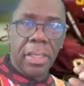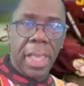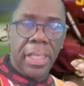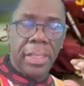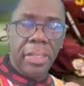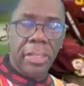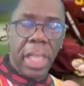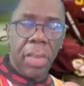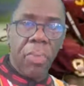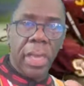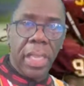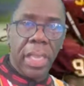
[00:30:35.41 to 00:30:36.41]
they
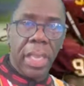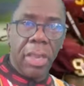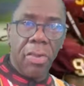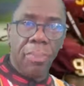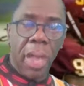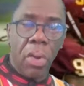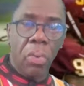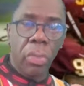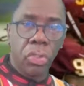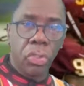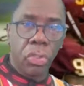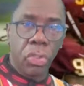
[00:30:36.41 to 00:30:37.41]
want to hear about
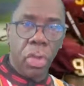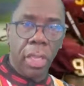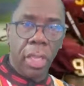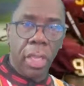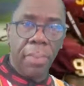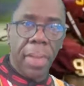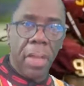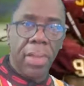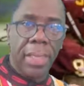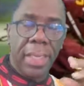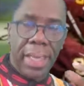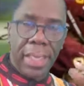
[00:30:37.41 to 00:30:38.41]
what you're talking
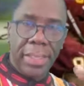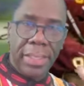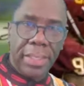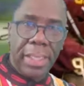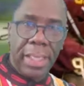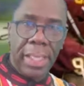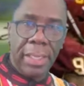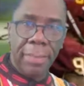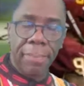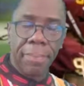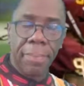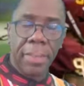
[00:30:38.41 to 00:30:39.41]
about, and then they see